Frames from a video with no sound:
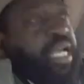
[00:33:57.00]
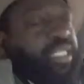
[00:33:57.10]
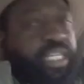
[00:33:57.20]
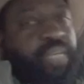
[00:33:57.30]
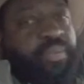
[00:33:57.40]

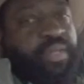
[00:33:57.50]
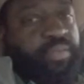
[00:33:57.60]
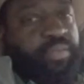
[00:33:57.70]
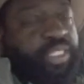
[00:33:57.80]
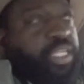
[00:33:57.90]
said, it
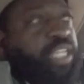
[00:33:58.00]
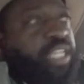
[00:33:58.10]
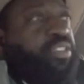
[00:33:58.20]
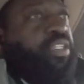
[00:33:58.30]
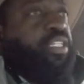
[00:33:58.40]
becomes easier and
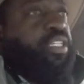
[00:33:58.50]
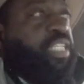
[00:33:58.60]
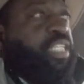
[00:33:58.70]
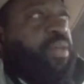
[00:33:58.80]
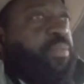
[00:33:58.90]
easier.
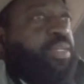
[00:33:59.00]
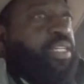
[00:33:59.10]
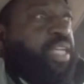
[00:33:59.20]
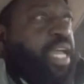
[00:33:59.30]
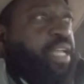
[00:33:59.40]
Then you become
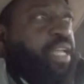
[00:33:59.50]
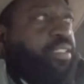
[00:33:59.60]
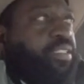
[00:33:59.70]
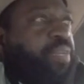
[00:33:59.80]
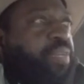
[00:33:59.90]
good at it.
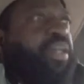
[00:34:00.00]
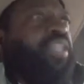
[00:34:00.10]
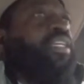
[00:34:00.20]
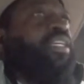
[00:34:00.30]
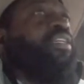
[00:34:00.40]

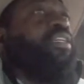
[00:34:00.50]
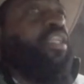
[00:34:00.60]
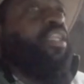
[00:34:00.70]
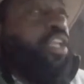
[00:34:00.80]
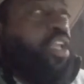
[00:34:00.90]
But
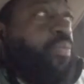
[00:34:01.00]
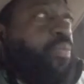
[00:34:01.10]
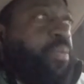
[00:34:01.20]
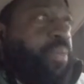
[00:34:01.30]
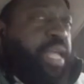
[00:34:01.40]

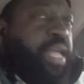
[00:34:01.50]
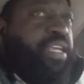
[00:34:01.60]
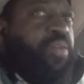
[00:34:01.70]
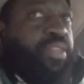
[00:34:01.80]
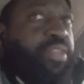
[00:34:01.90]
I'll
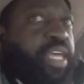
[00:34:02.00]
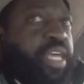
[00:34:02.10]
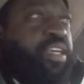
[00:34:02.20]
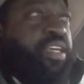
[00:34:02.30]
tell you one thing.